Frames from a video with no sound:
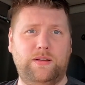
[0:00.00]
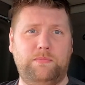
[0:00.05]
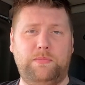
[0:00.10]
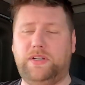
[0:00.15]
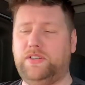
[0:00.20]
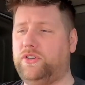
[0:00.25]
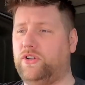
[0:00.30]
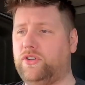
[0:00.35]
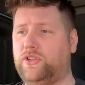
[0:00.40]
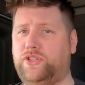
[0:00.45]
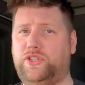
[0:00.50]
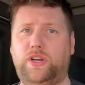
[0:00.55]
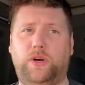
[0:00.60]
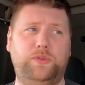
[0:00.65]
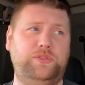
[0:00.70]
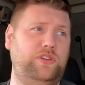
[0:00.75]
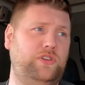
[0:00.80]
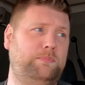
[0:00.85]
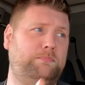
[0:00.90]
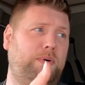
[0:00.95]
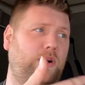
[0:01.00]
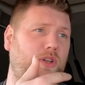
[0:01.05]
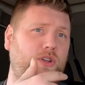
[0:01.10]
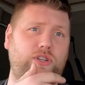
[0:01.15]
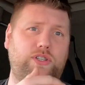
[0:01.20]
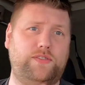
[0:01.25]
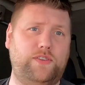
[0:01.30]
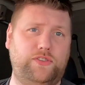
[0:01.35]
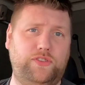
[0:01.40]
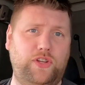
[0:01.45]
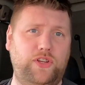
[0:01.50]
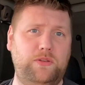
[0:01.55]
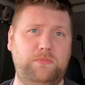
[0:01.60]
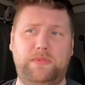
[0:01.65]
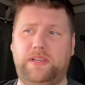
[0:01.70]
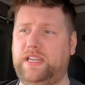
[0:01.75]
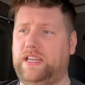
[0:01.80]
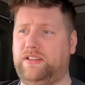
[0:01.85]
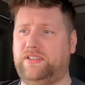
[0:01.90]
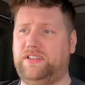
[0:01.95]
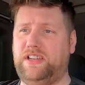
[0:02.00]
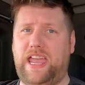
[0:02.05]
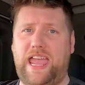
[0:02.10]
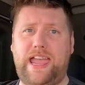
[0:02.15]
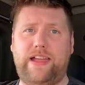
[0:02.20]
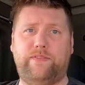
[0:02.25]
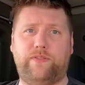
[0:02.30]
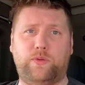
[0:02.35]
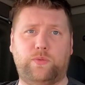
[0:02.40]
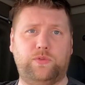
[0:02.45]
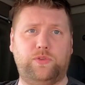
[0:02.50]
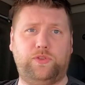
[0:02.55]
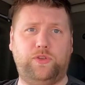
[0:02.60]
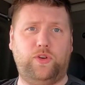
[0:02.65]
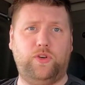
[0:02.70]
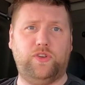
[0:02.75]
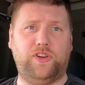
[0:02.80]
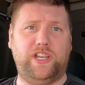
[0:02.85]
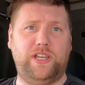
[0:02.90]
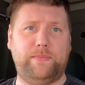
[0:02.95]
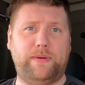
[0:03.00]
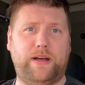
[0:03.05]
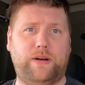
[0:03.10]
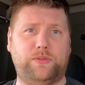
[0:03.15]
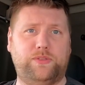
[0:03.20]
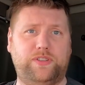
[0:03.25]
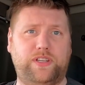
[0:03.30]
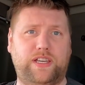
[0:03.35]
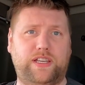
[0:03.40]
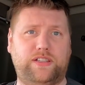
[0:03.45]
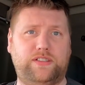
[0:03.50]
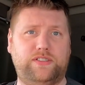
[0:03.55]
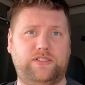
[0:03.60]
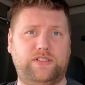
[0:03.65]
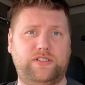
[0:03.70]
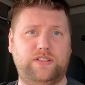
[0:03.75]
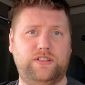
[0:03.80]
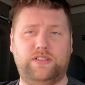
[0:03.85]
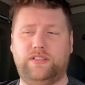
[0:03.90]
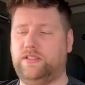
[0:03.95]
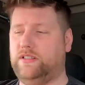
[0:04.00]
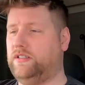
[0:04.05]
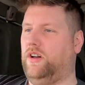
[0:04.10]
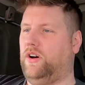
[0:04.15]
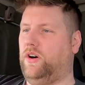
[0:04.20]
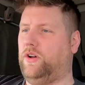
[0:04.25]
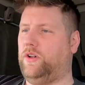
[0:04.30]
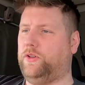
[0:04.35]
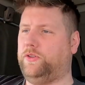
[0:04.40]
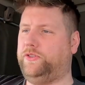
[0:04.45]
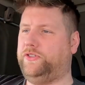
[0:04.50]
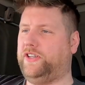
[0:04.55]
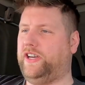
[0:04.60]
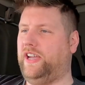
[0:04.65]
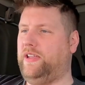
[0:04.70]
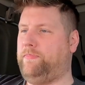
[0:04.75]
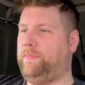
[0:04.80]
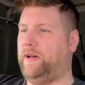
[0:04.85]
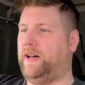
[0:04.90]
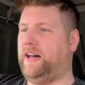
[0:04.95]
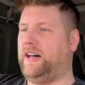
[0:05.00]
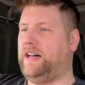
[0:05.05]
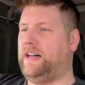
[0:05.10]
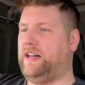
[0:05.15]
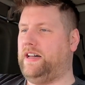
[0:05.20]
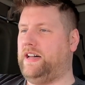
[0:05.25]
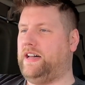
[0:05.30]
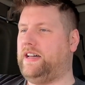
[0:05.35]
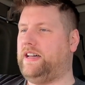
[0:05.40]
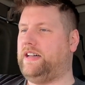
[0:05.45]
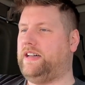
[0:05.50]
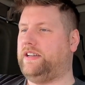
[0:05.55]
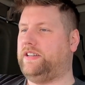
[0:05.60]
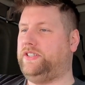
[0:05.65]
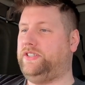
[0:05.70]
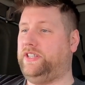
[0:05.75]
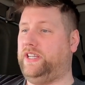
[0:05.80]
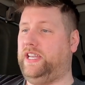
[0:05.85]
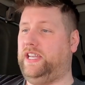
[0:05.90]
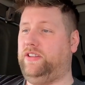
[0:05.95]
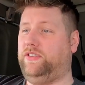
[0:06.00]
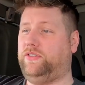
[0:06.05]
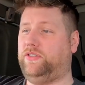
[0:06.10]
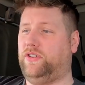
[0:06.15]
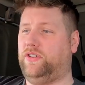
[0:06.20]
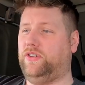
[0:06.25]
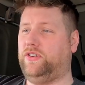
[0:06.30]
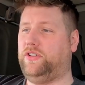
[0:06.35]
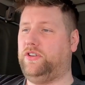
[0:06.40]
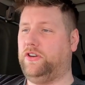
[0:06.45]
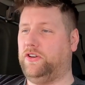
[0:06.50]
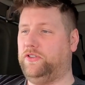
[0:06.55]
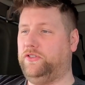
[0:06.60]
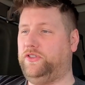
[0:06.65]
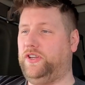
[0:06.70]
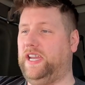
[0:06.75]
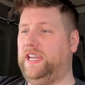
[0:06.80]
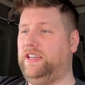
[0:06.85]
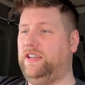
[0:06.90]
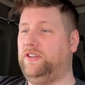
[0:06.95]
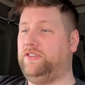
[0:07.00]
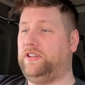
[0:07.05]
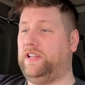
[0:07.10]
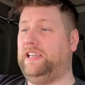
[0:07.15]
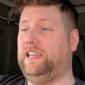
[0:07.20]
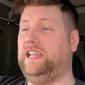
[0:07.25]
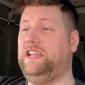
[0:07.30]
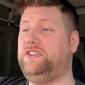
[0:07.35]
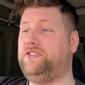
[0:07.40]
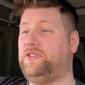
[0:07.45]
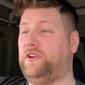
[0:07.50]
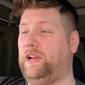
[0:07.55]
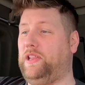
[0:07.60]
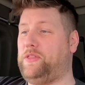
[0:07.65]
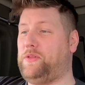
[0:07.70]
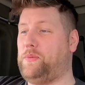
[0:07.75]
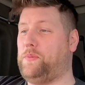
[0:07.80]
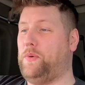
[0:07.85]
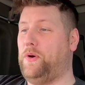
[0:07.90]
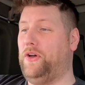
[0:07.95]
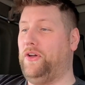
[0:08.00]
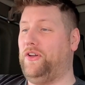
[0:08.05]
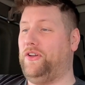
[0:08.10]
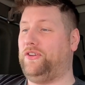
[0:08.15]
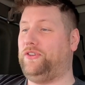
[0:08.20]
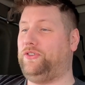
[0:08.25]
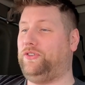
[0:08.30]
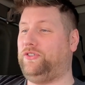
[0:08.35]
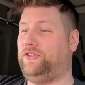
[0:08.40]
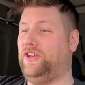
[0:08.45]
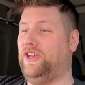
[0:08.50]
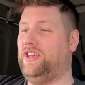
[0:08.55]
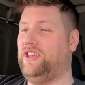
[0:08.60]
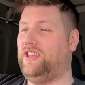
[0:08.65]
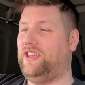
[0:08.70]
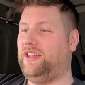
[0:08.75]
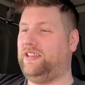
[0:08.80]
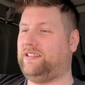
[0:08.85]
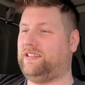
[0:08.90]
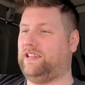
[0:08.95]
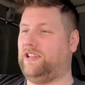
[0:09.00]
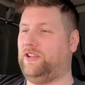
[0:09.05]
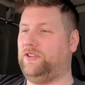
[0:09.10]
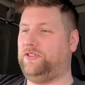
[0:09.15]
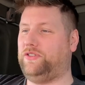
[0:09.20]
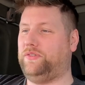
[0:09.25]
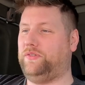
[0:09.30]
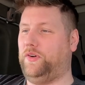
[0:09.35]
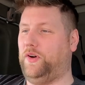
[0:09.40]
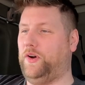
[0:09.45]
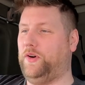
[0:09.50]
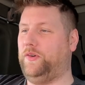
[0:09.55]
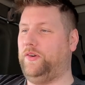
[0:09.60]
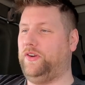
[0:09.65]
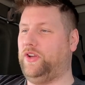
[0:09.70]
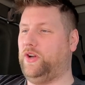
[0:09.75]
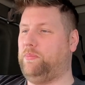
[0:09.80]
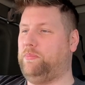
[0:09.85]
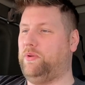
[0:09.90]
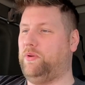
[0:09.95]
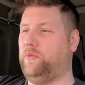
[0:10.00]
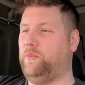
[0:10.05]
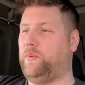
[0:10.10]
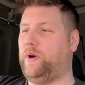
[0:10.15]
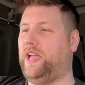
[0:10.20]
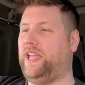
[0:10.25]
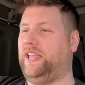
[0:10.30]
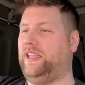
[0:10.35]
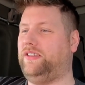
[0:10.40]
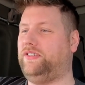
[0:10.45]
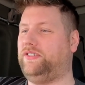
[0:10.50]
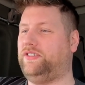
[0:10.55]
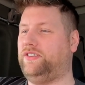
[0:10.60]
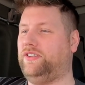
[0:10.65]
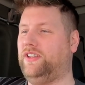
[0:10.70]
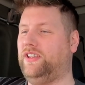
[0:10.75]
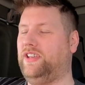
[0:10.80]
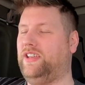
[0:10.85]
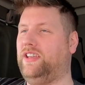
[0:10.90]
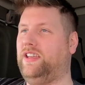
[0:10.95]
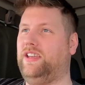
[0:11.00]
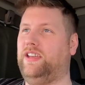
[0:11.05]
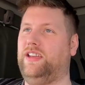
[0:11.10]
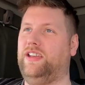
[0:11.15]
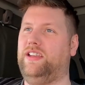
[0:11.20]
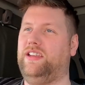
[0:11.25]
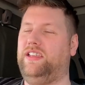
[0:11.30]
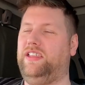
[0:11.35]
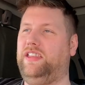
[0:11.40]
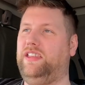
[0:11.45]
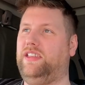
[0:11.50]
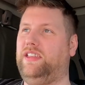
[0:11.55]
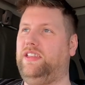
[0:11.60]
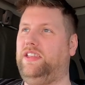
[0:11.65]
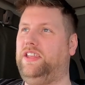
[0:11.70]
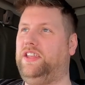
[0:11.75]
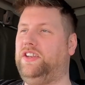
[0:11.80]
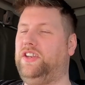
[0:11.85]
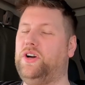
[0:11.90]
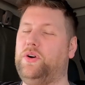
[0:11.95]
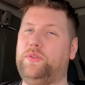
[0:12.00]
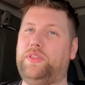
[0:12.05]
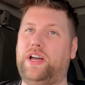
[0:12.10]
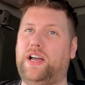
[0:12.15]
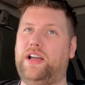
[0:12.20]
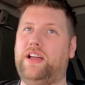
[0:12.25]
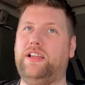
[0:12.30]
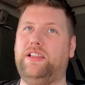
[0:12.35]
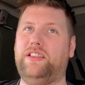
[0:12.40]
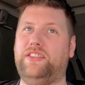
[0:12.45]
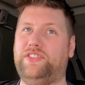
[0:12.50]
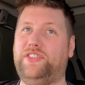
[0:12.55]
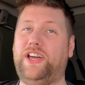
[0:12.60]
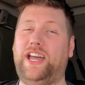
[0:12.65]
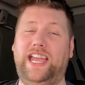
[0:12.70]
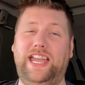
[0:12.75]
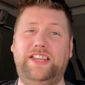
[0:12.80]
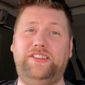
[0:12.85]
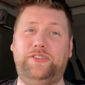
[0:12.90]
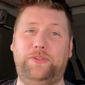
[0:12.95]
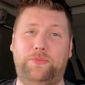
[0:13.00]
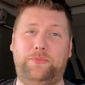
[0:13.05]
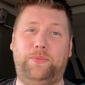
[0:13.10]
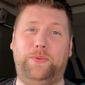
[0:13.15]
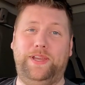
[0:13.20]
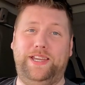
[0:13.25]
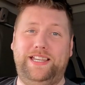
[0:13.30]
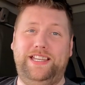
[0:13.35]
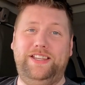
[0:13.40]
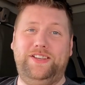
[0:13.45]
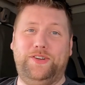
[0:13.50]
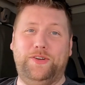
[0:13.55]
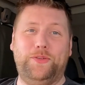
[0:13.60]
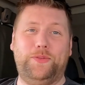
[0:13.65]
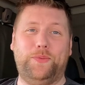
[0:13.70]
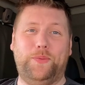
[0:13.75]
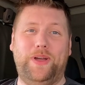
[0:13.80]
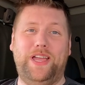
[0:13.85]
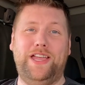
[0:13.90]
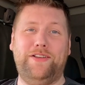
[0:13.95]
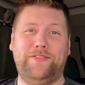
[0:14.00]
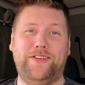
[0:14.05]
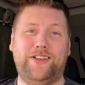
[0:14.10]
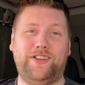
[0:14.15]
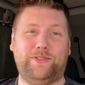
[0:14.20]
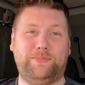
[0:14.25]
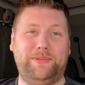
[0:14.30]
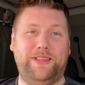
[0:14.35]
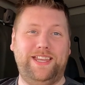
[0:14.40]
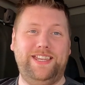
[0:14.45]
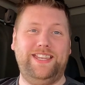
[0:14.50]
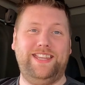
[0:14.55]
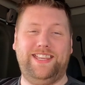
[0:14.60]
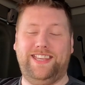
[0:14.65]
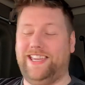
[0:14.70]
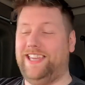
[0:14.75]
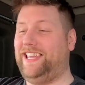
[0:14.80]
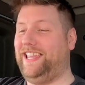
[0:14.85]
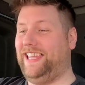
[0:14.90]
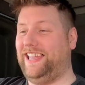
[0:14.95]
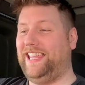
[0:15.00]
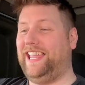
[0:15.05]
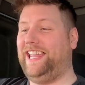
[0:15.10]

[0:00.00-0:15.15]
My dog shows its bollocks for 2 minutes and everyone's talking about it. All type RR says, containers are literally the worst. It's lots of hurry up and wait. You know, that is a really good way of explaining it.